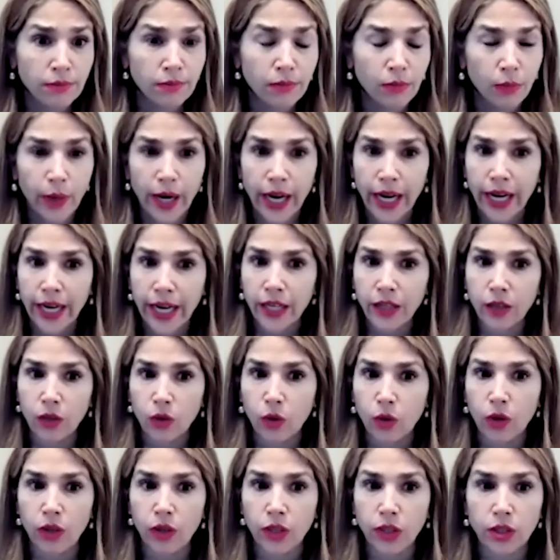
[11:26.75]
right,
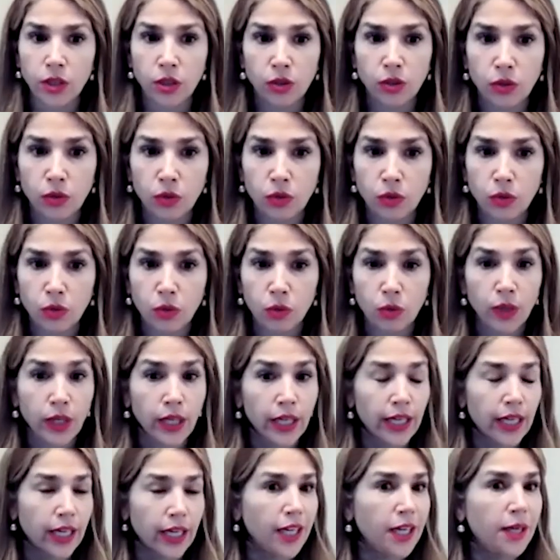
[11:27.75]
or to
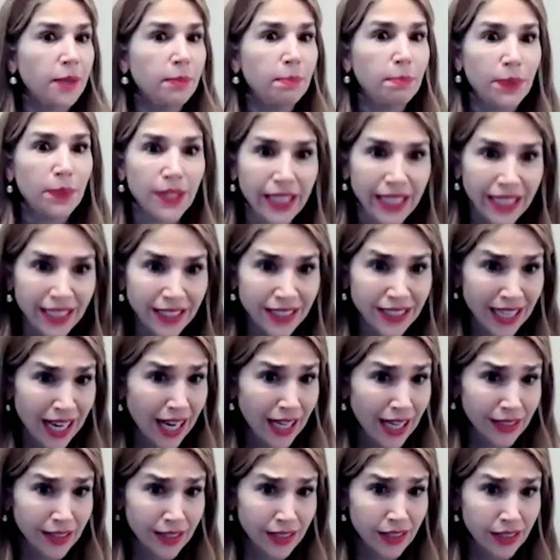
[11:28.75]
complete
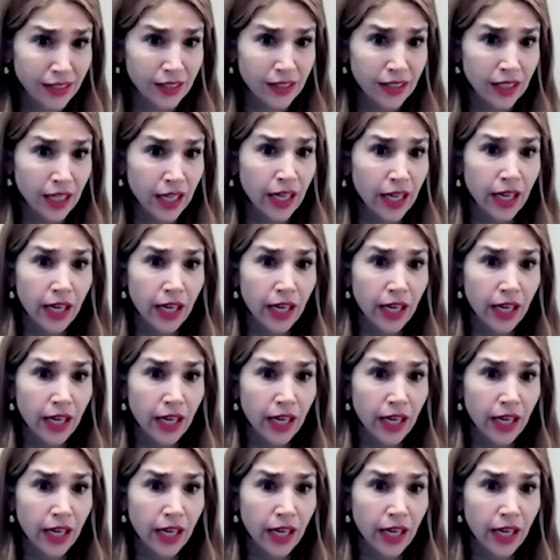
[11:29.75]
tasks.